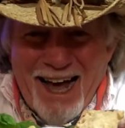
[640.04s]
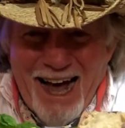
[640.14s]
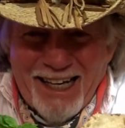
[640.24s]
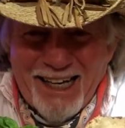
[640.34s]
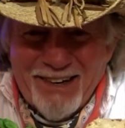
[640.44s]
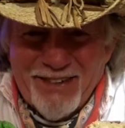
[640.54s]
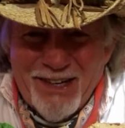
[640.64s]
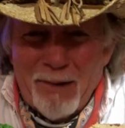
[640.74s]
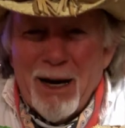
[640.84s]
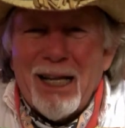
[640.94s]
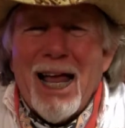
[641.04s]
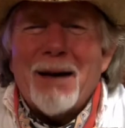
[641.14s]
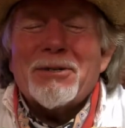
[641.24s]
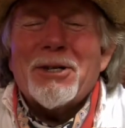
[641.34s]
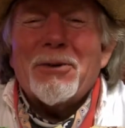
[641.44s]
I love it on my
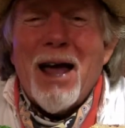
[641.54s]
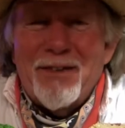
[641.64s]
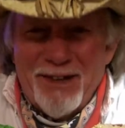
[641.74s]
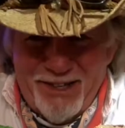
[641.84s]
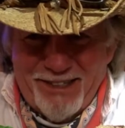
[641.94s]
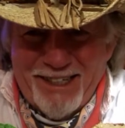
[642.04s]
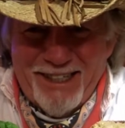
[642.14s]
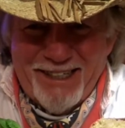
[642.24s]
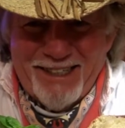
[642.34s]
lobster ravioli.